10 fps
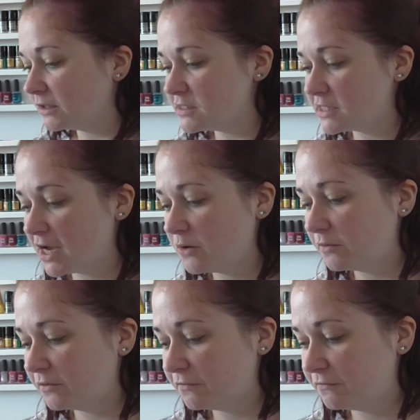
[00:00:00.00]
So
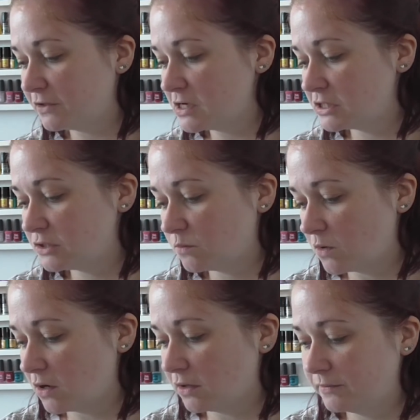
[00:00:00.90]
the first
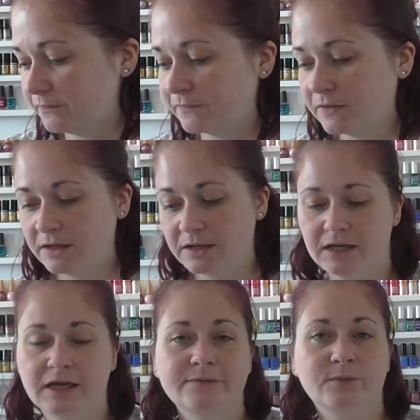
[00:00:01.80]
one
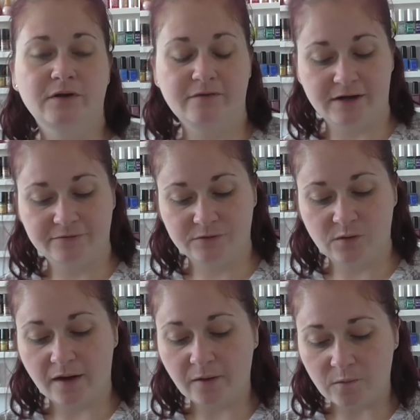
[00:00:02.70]
is one I've had for
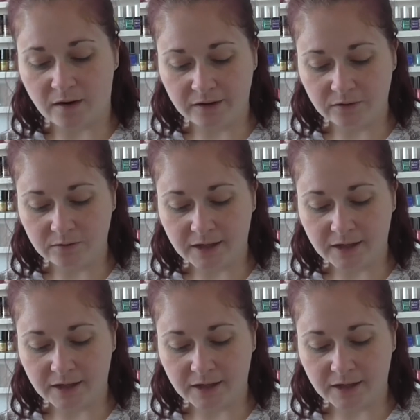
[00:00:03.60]
quite a while,